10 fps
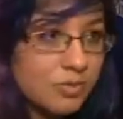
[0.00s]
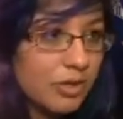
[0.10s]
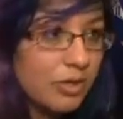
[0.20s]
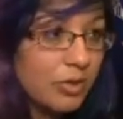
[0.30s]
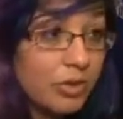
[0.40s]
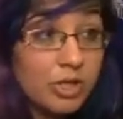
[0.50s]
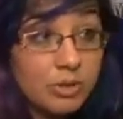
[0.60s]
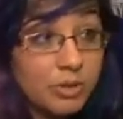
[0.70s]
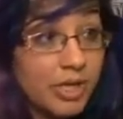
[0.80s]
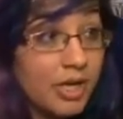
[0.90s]
as well, or you
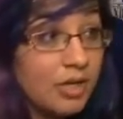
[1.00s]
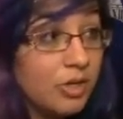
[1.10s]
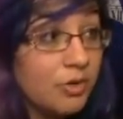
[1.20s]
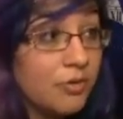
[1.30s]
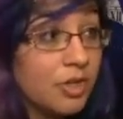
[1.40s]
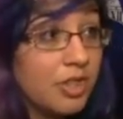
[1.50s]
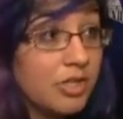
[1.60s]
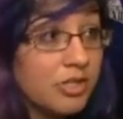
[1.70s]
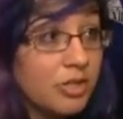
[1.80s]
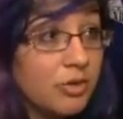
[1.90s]
can play it and look for the
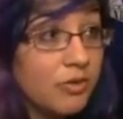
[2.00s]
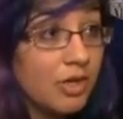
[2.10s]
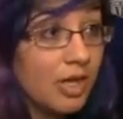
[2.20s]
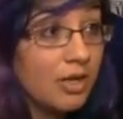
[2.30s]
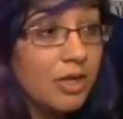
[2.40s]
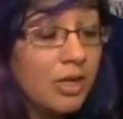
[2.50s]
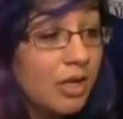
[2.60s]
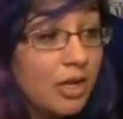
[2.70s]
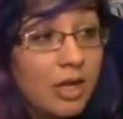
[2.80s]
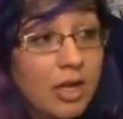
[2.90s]
things all over again.
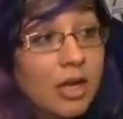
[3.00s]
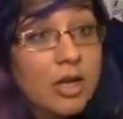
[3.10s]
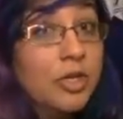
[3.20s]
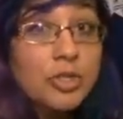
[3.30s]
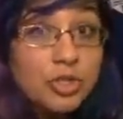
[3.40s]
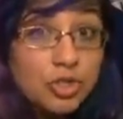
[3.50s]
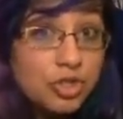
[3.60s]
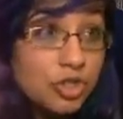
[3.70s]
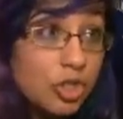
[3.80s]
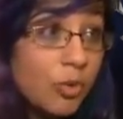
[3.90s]

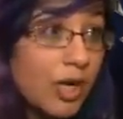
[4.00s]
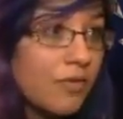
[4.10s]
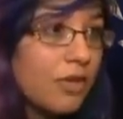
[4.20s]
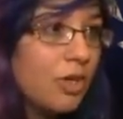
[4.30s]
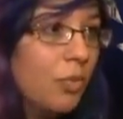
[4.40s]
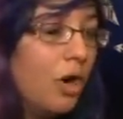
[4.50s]
Do whatever you